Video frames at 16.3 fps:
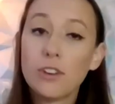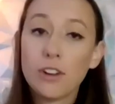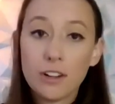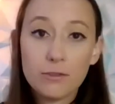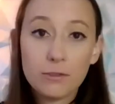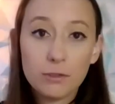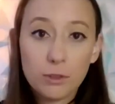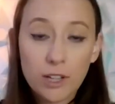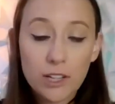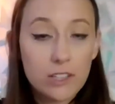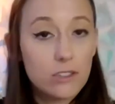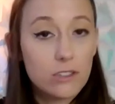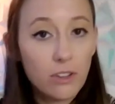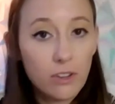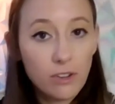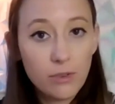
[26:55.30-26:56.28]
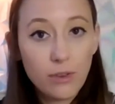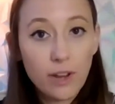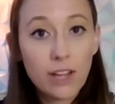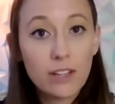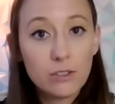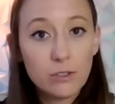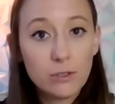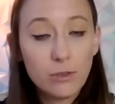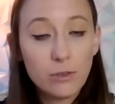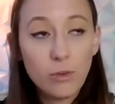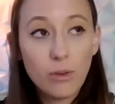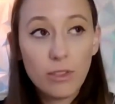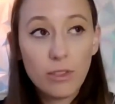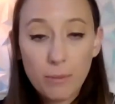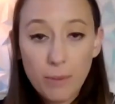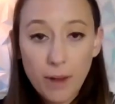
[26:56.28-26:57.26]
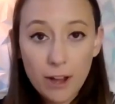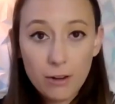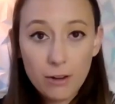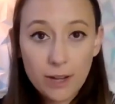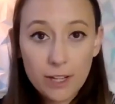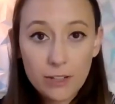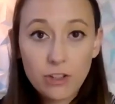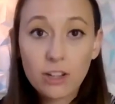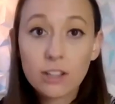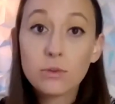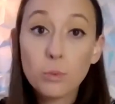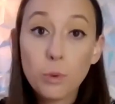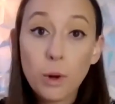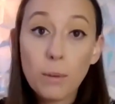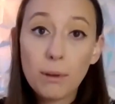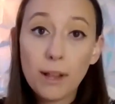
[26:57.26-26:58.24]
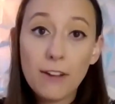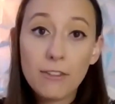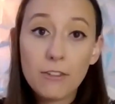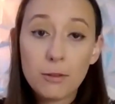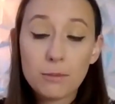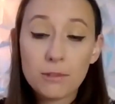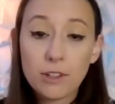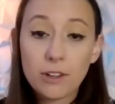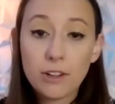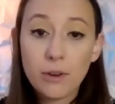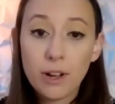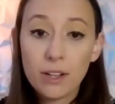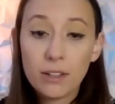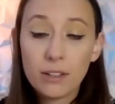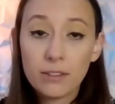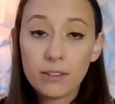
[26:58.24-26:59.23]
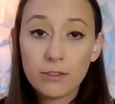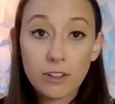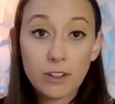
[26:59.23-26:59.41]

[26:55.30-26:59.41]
so you're in Florida, so you can do the biometrics. What platforms are you on?